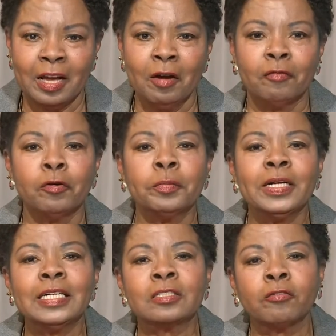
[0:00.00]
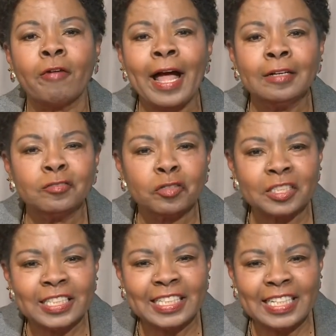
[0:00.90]
Ruben has
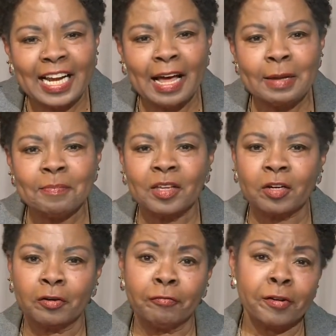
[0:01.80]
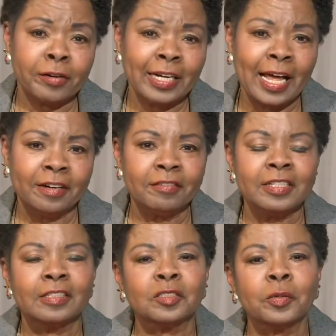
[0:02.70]
gradually climbed the career ladder
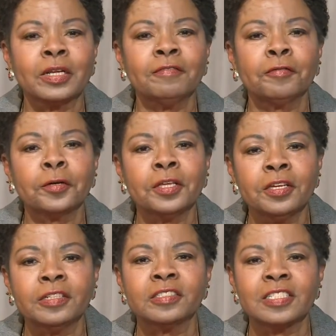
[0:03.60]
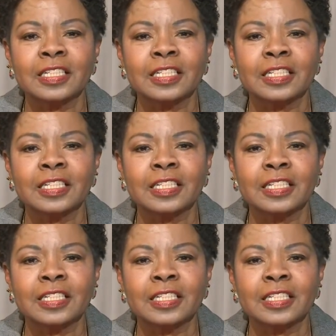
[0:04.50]
in the 24 years